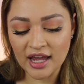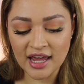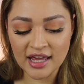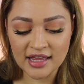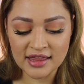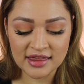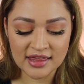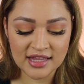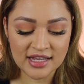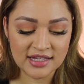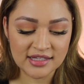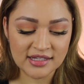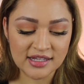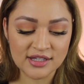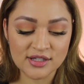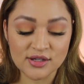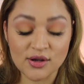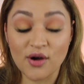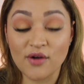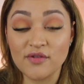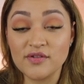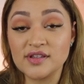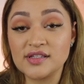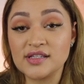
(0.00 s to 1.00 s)
and this is
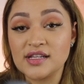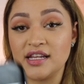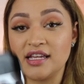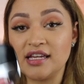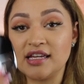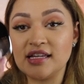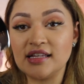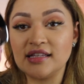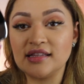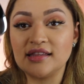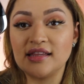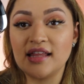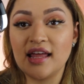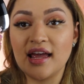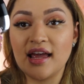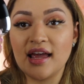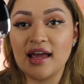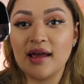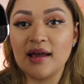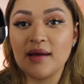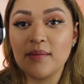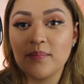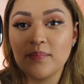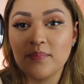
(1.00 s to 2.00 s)
obviously
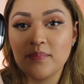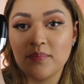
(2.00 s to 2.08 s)
the